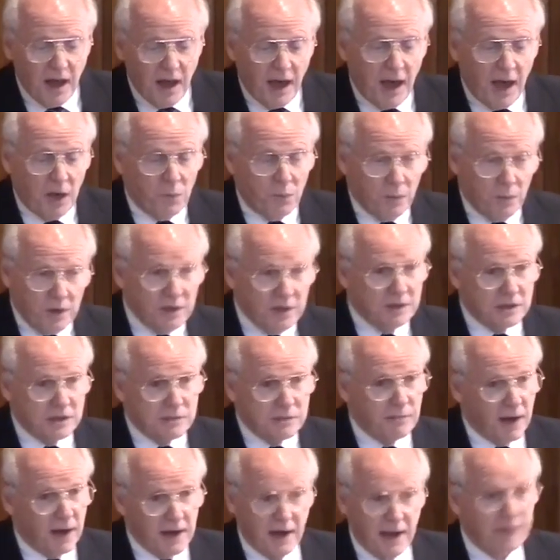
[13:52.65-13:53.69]
And we just
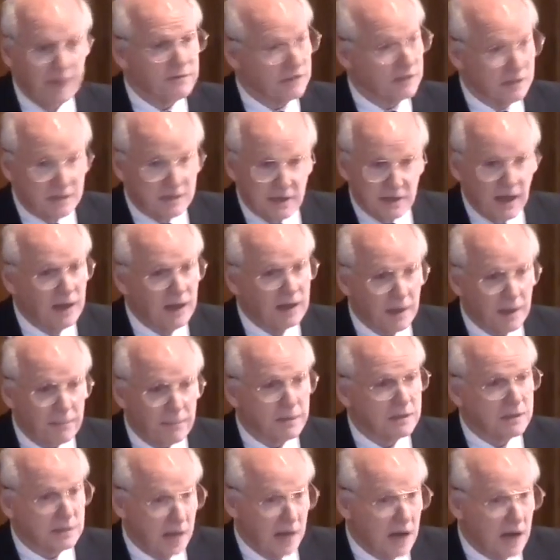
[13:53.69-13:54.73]
might have to stand up
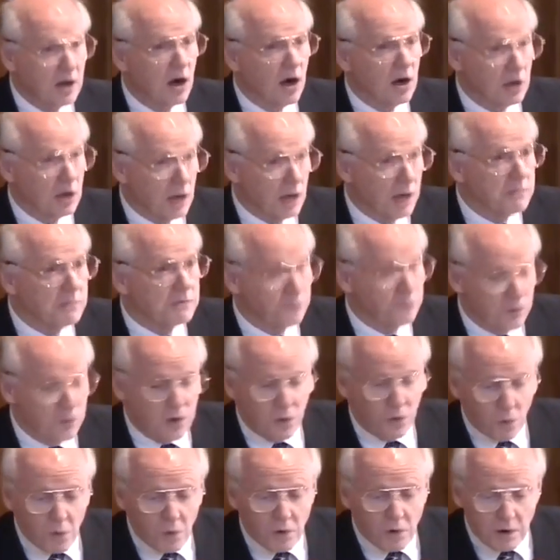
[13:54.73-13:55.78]
and take our lumps for the
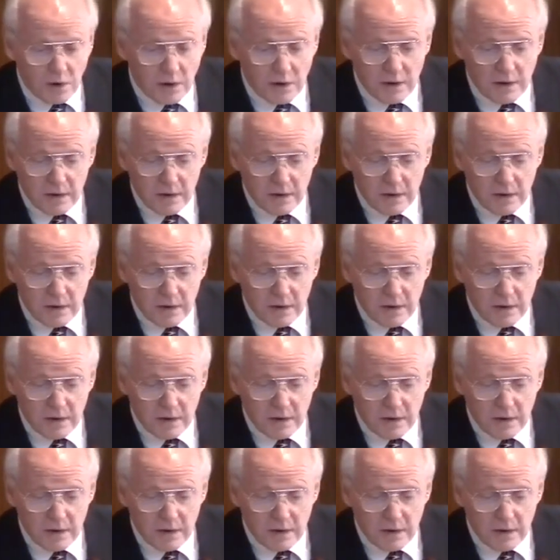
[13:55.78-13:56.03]
Lord.